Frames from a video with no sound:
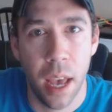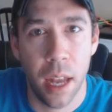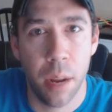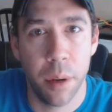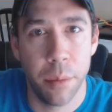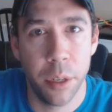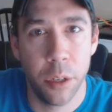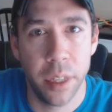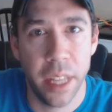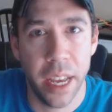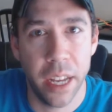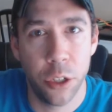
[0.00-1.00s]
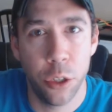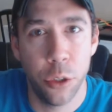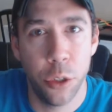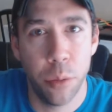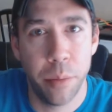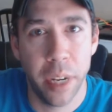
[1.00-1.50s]
and I'm going to be doing the
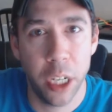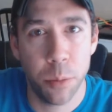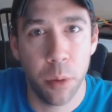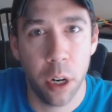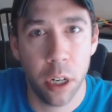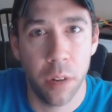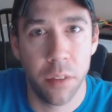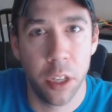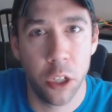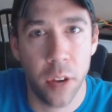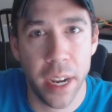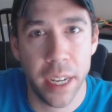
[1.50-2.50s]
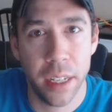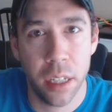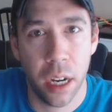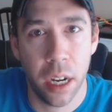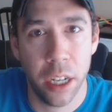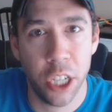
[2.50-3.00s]
Antutu benchmark of the Dragon
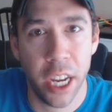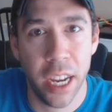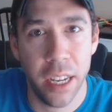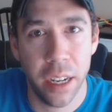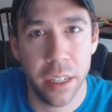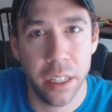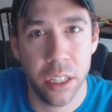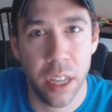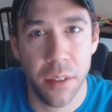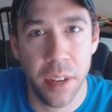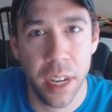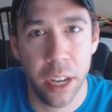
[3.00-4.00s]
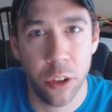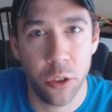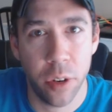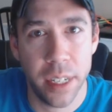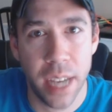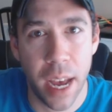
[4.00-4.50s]
Touch A97
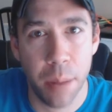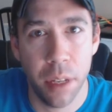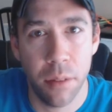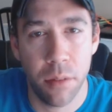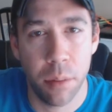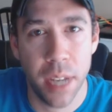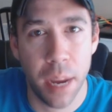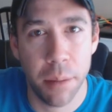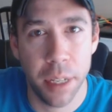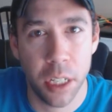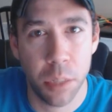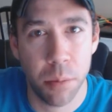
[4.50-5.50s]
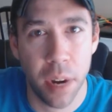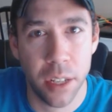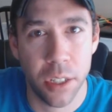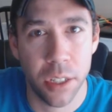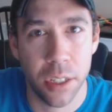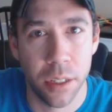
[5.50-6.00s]
Android tablet from Tablet
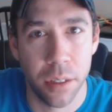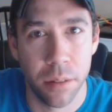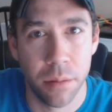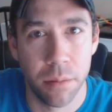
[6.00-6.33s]
Express.